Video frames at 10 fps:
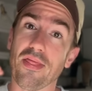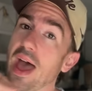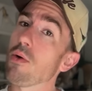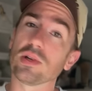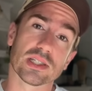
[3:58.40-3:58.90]

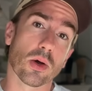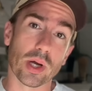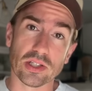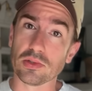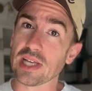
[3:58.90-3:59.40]
that was
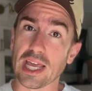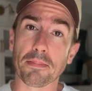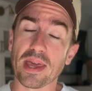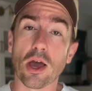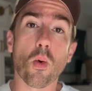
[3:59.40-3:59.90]
going to take
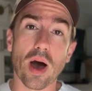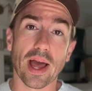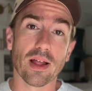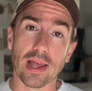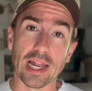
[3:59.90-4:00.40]
me a
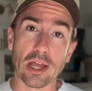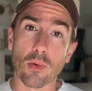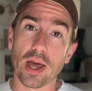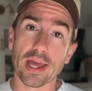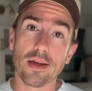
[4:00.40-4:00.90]
while anyway.